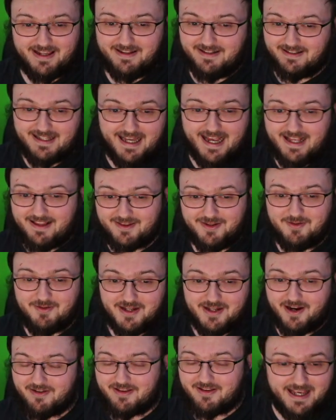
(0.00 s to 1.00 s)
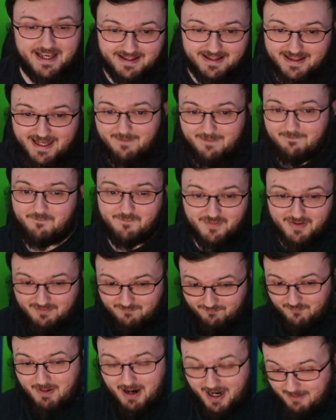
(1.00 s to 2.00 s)
The last 2 years, he has not
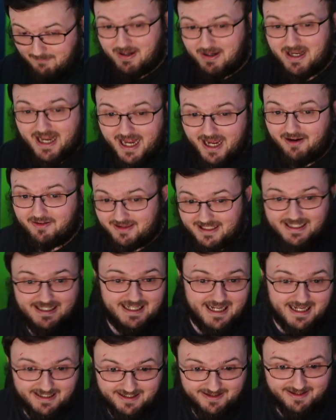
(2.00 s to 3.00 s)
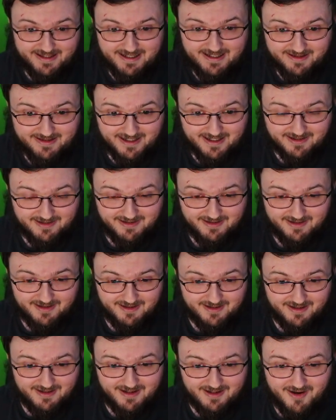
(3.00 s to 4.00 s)
been healthy at the end of the season.
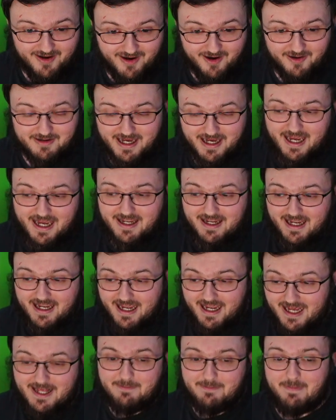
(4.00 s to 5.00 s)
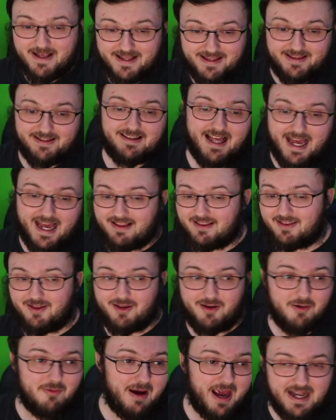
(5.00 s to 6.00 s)
Okay? He's missed the last
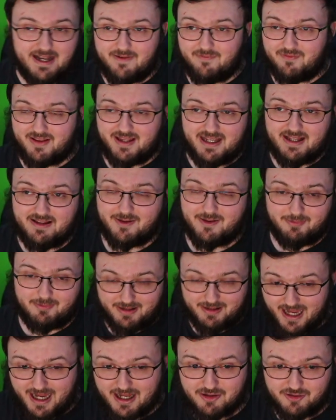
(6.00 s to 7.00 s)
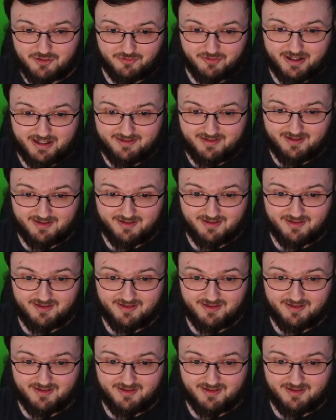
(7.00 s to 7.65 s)
two end of seasons with injuries.